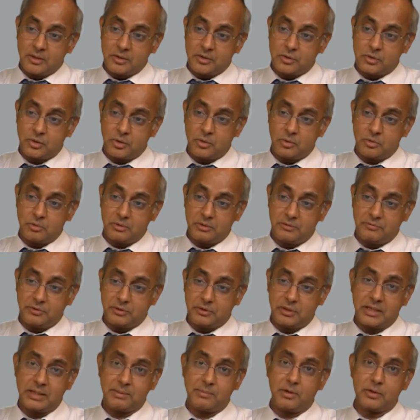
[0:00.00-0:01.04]
So if you
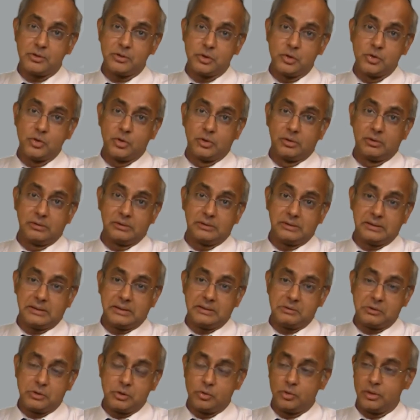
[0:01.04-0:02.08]
think about Google,
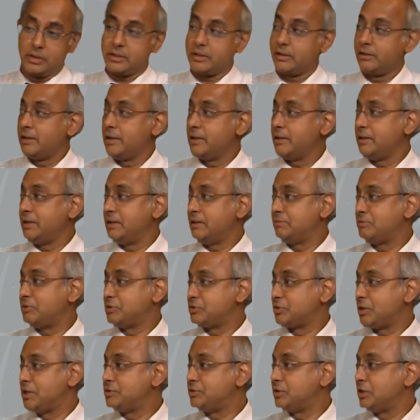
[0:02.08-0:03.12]
uh, Google clearly
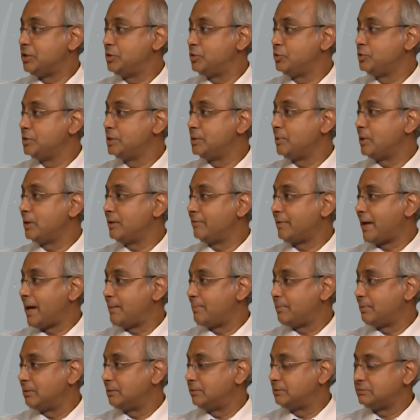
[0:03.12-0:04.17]
was raising a huge amount of
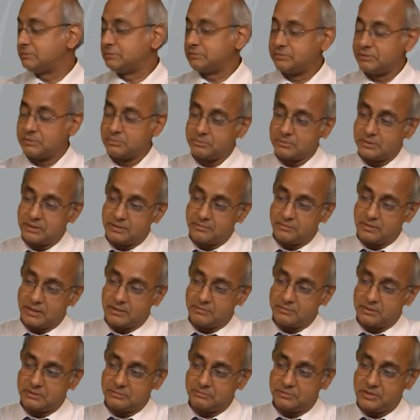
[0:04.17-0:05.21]
capital from the
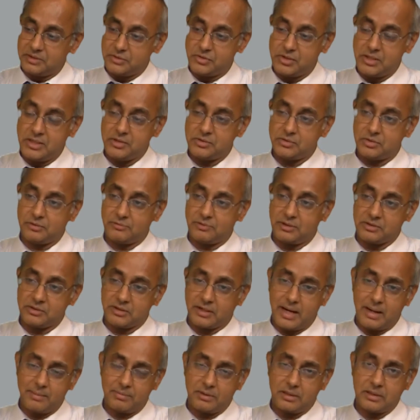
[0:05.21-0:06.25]
VCs, venture
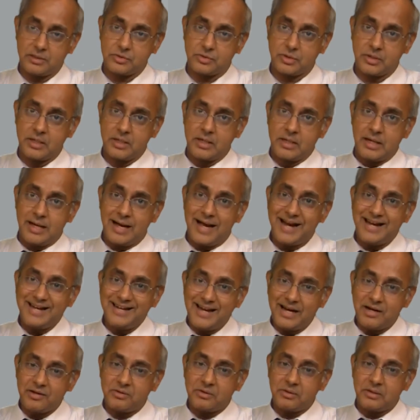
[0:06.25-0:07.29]
capitalists, and
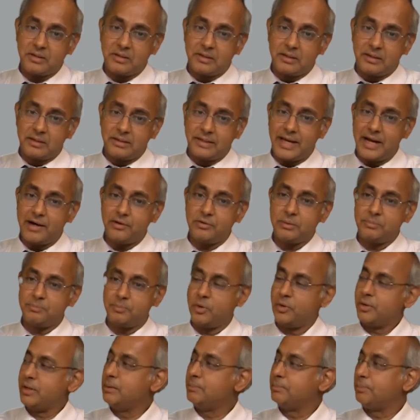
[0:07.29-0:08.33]
yet they had to
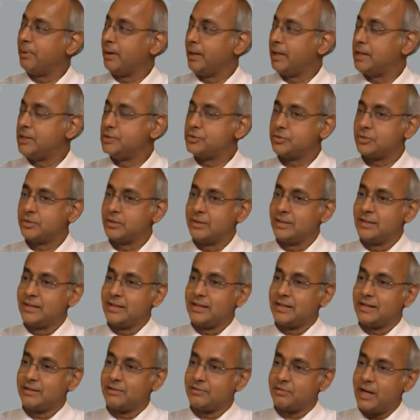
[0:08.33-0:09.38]
put in place
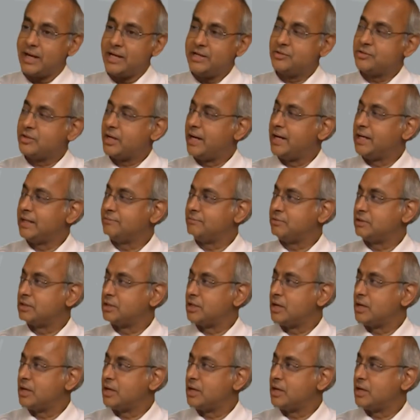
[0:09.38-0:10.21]
right kind of a